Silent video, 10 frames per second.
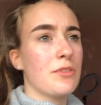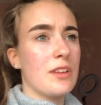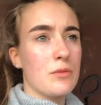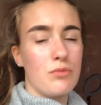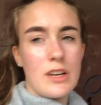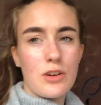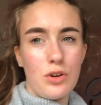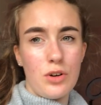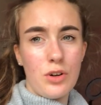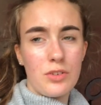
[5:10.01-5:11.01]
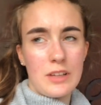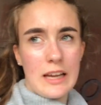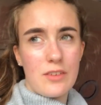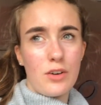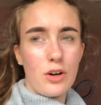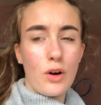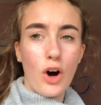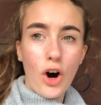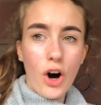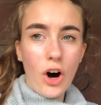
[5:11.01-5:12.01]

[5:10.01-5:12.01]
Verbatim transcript: just like really cold, like all